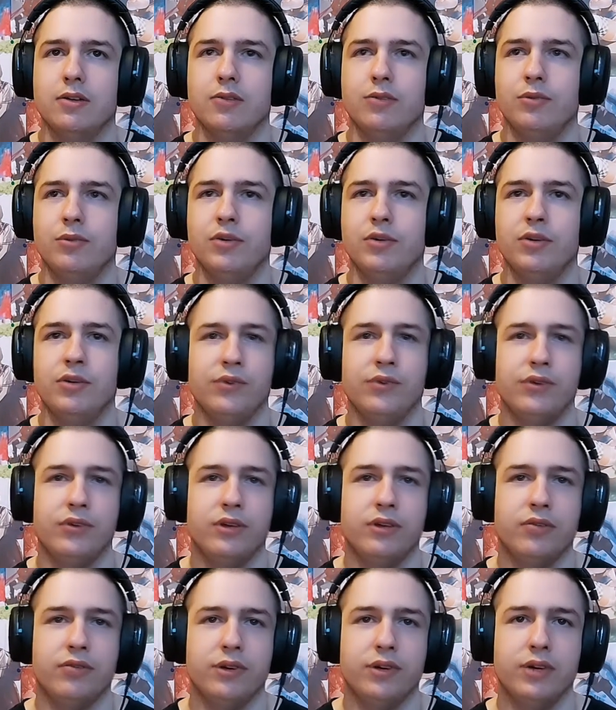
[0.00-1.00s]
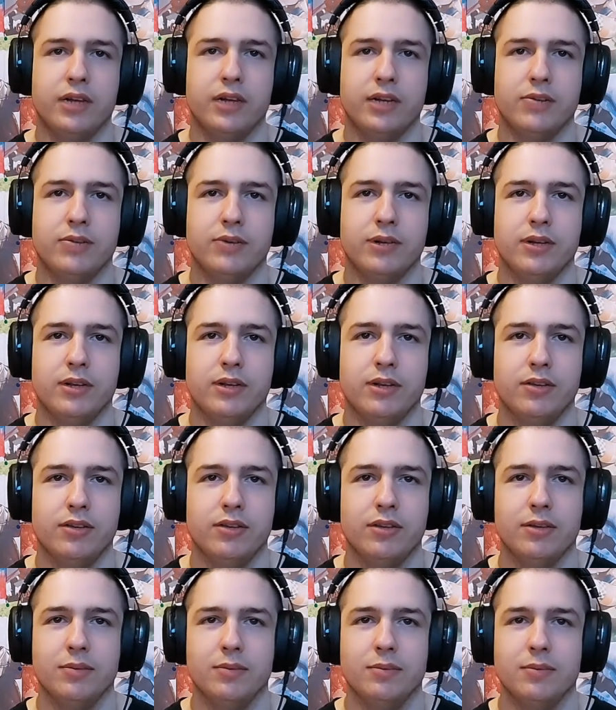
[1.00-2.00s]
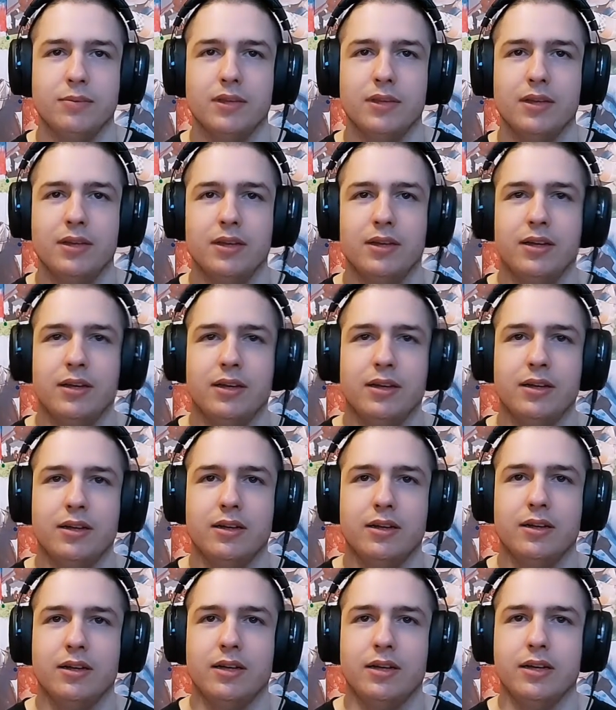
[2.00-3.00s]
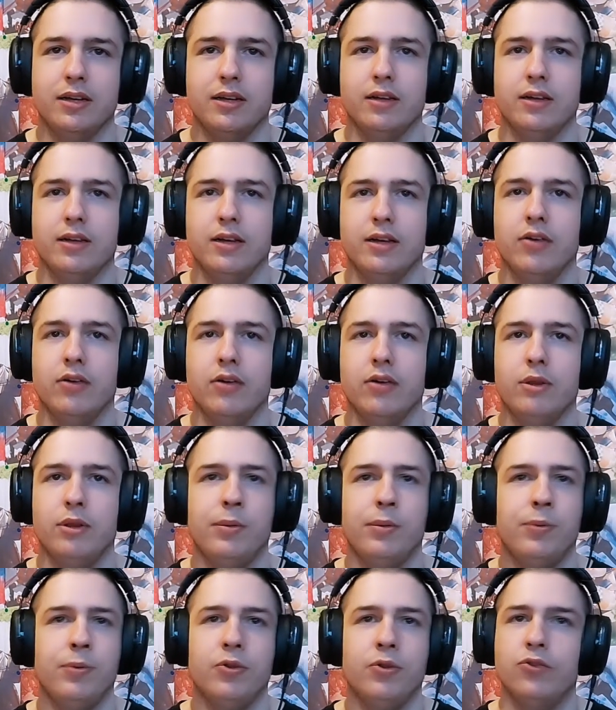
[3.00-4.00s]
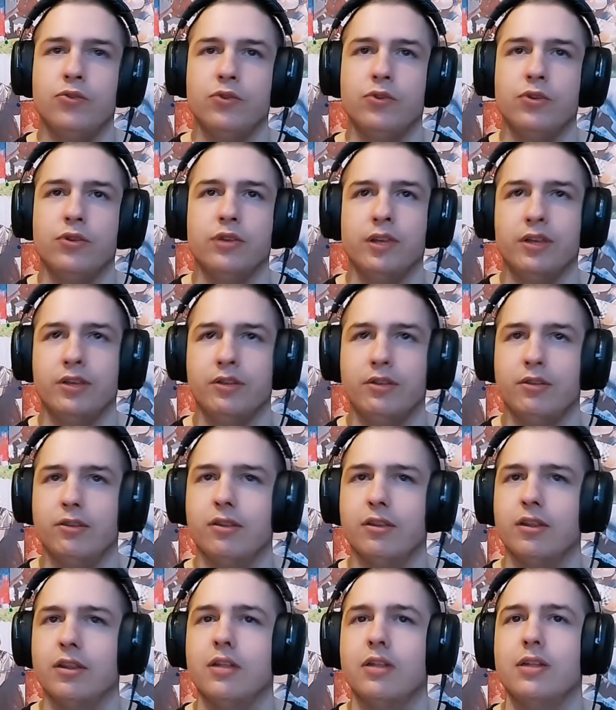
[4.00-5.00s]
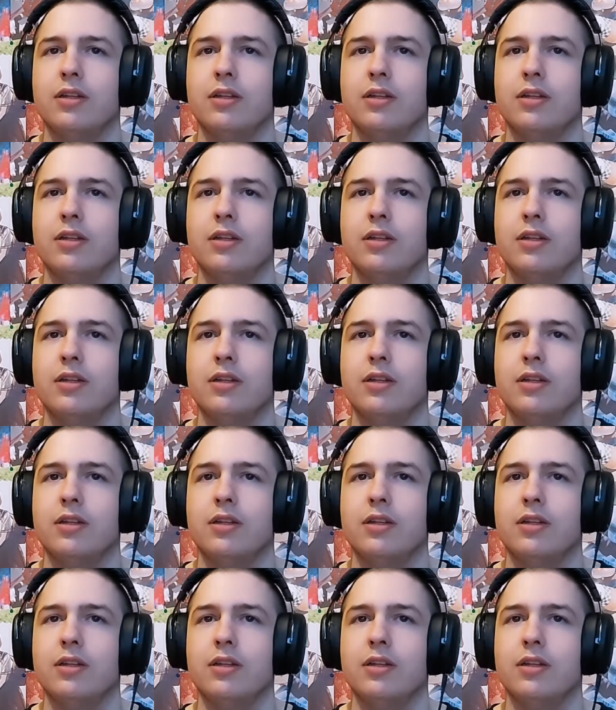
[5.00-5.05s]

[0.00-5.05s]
Would be cool if I could have read like what it is. Yeah, I don't know how many people took the test.